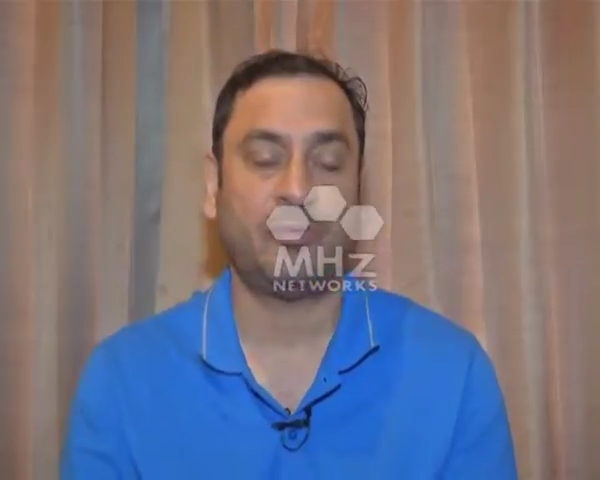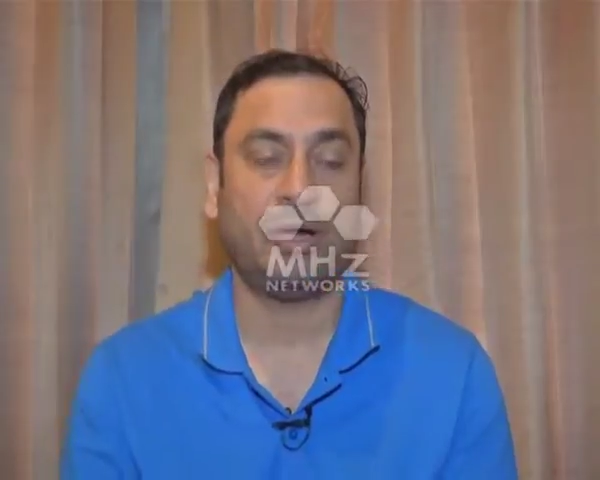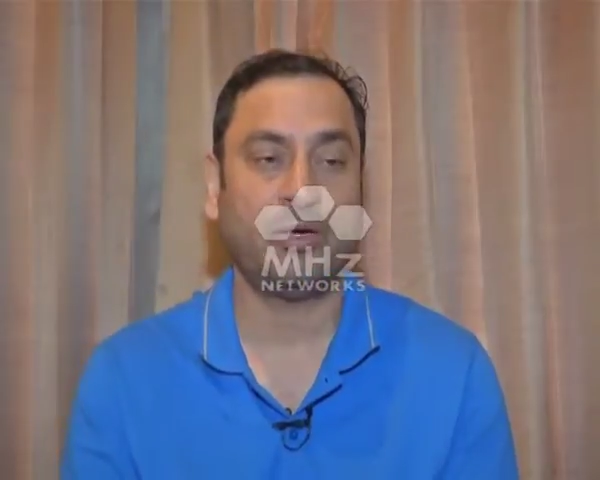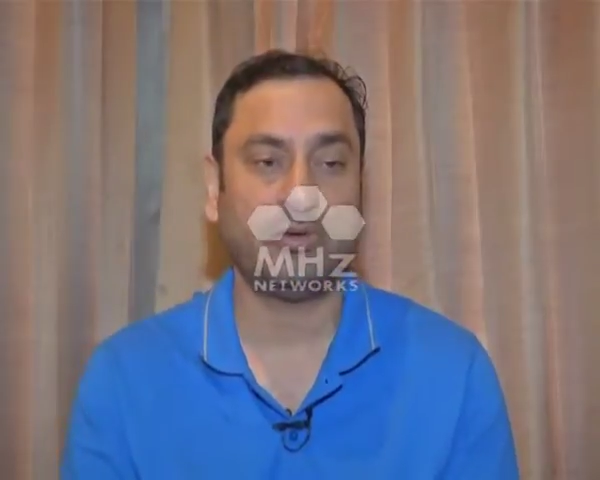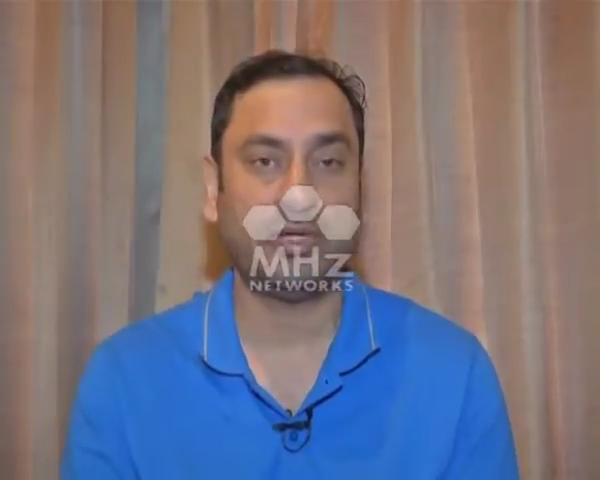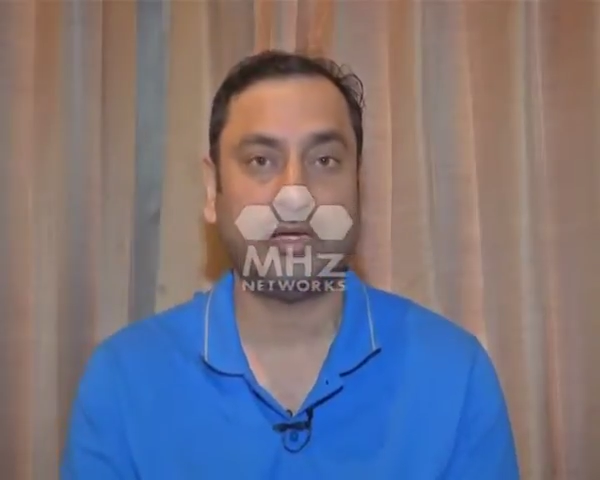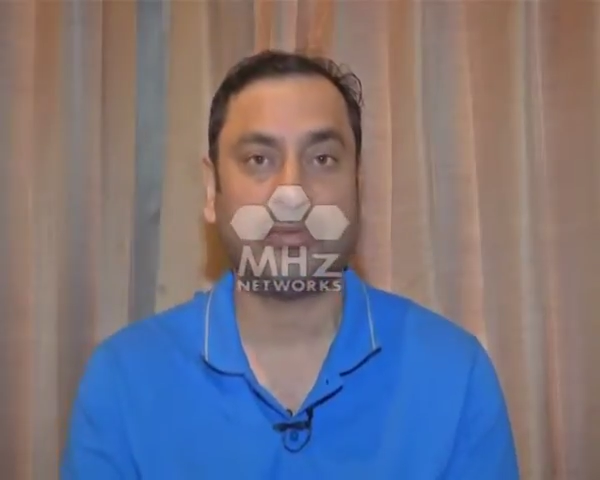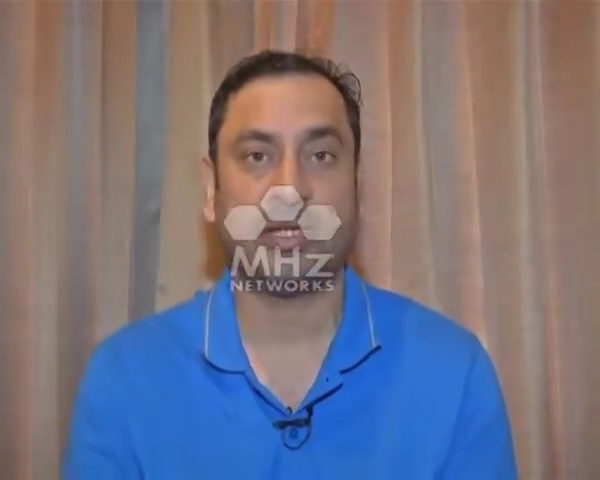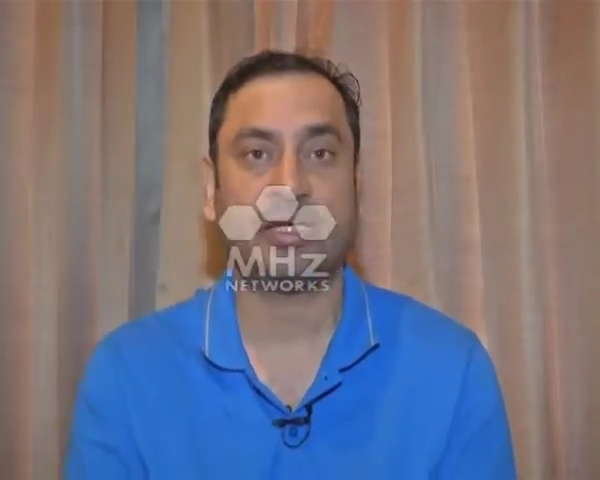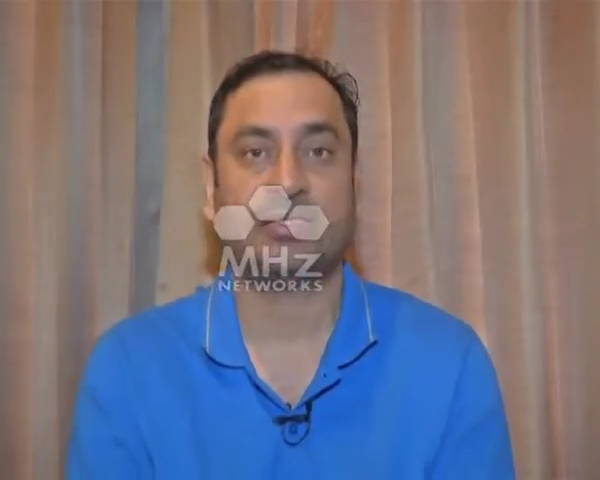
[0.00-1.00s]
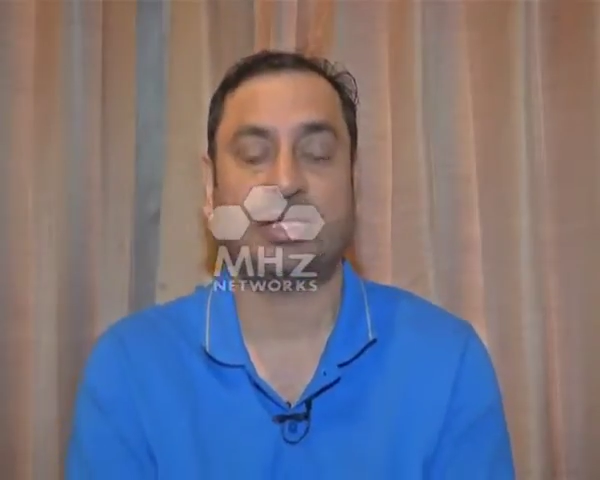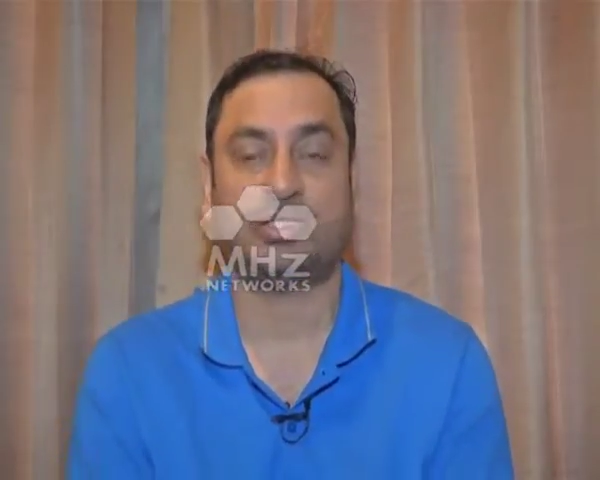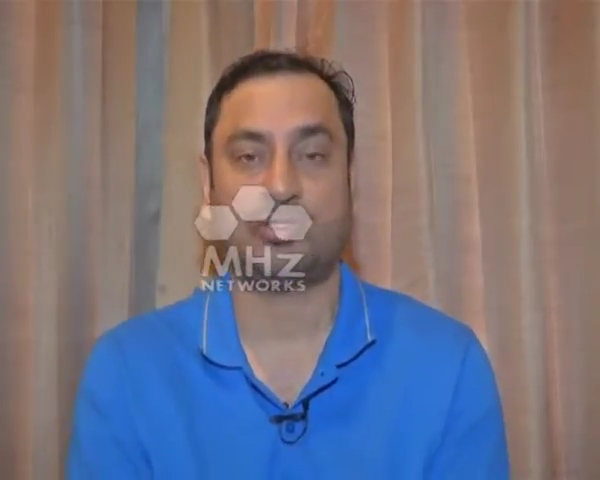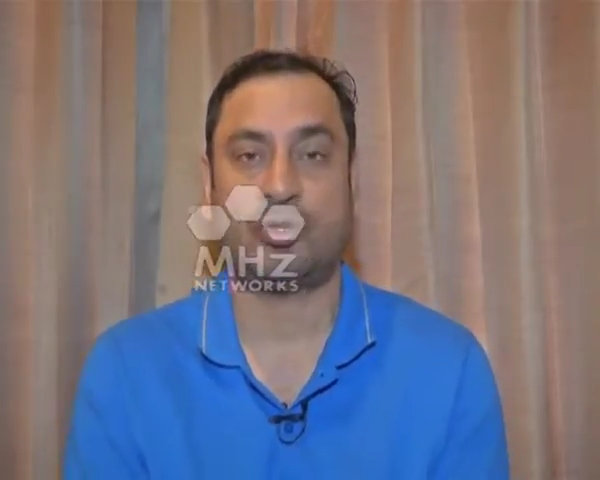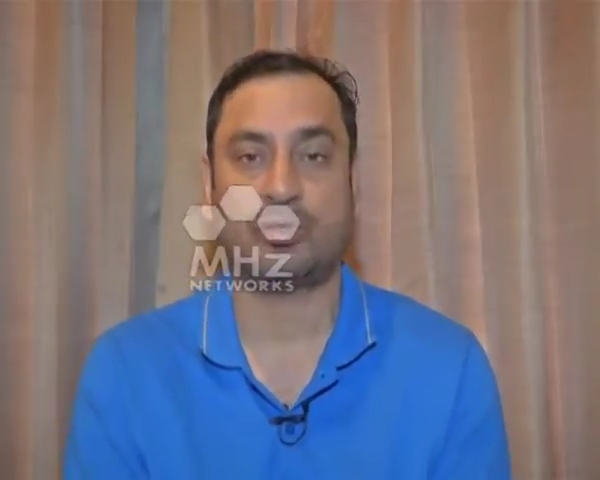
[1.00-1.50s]
Why don't they take
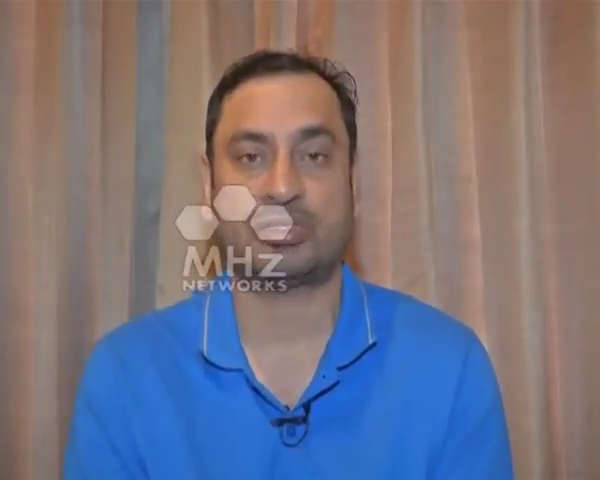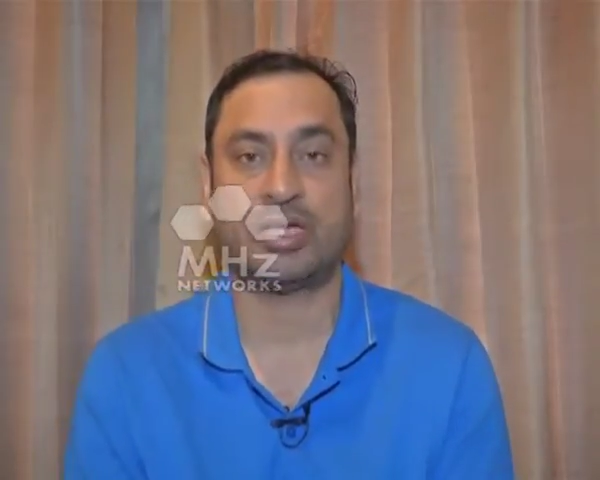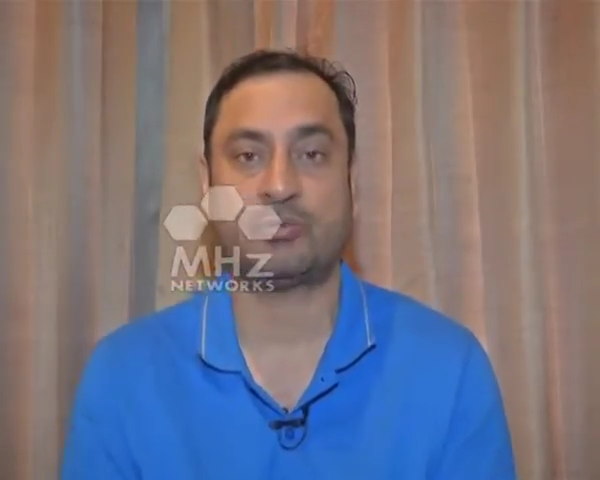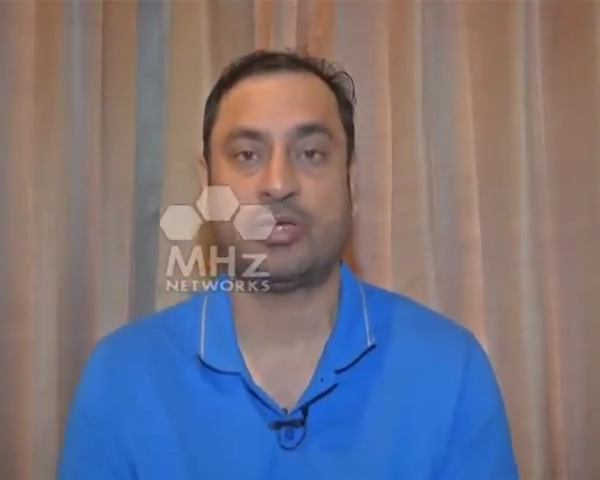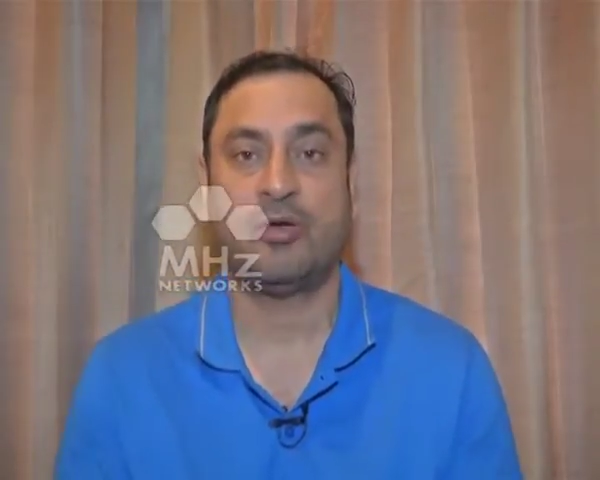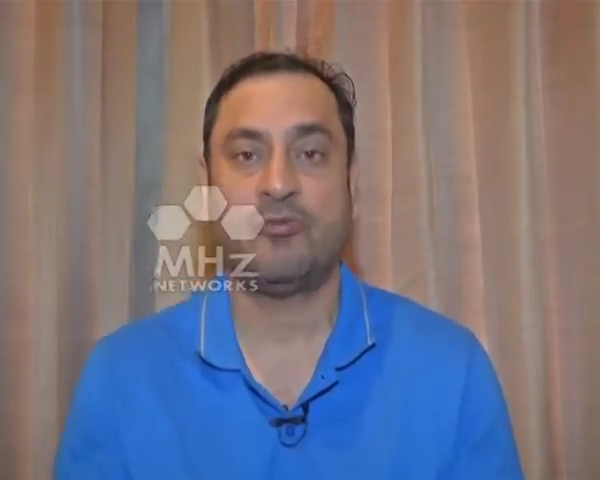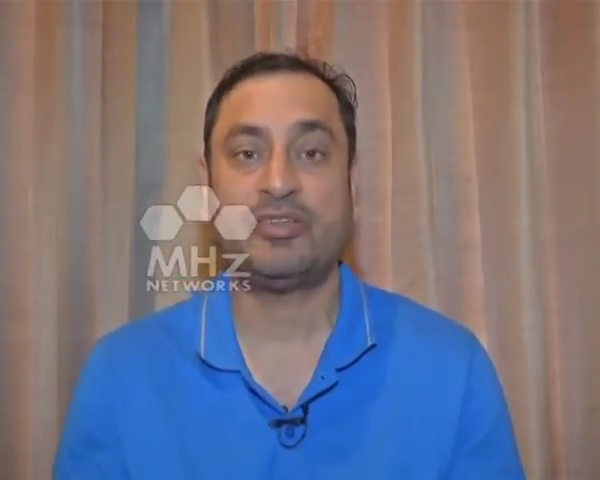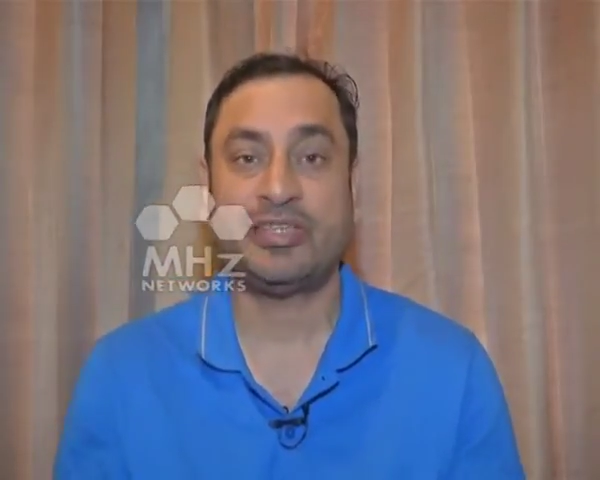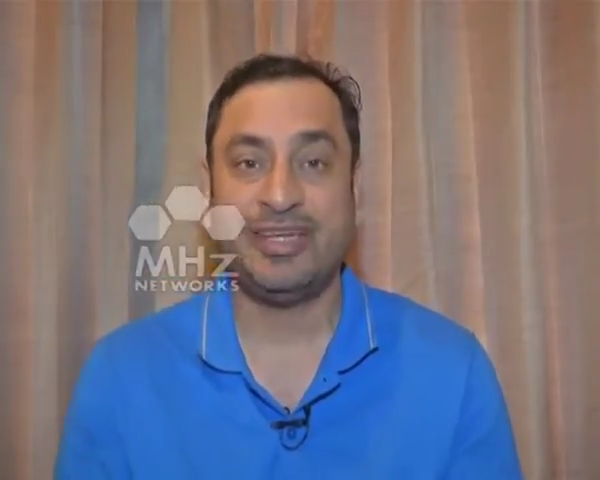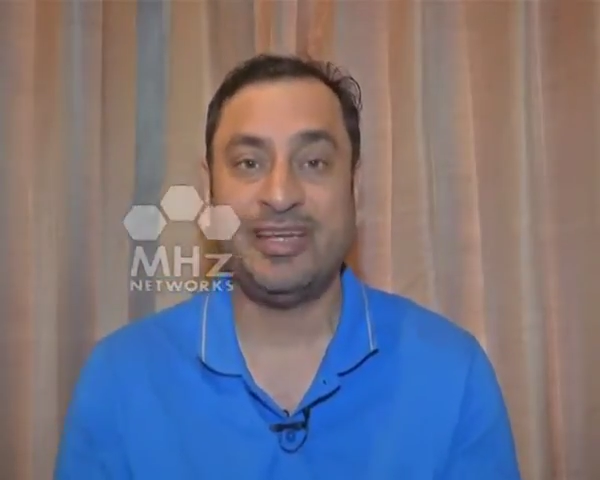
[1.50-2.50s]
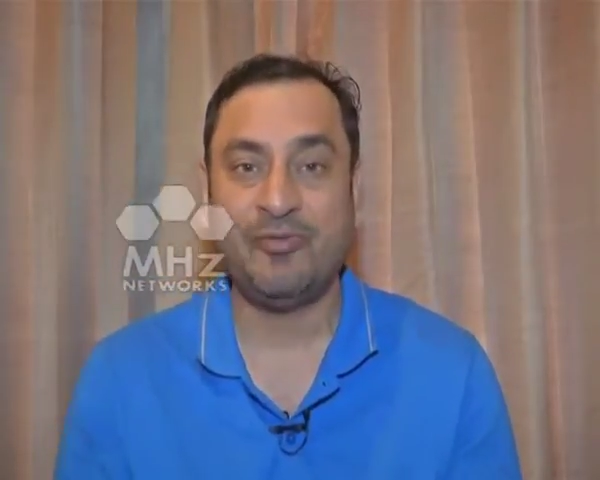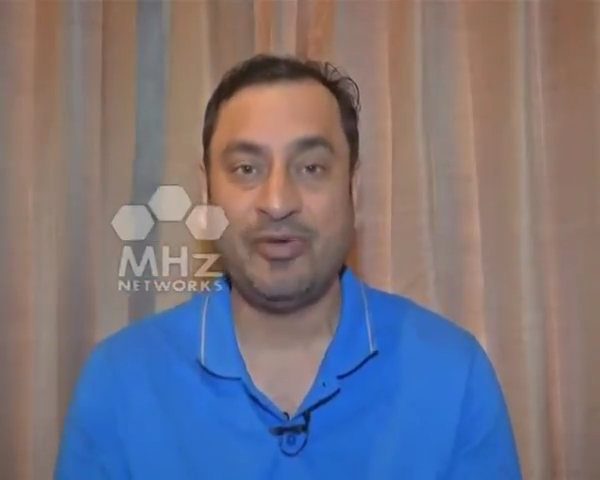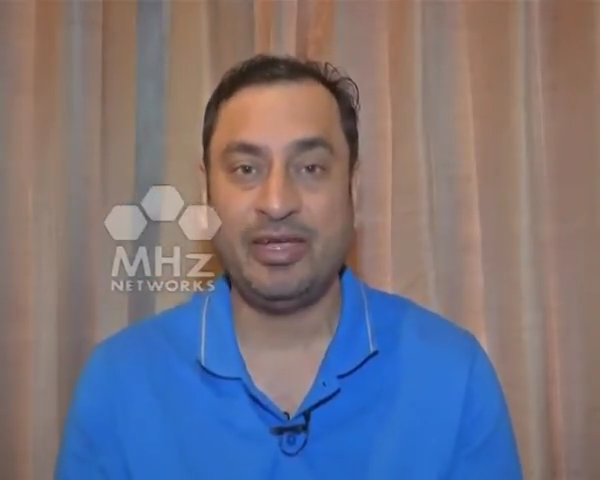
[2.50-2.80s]
such strong steps which in a,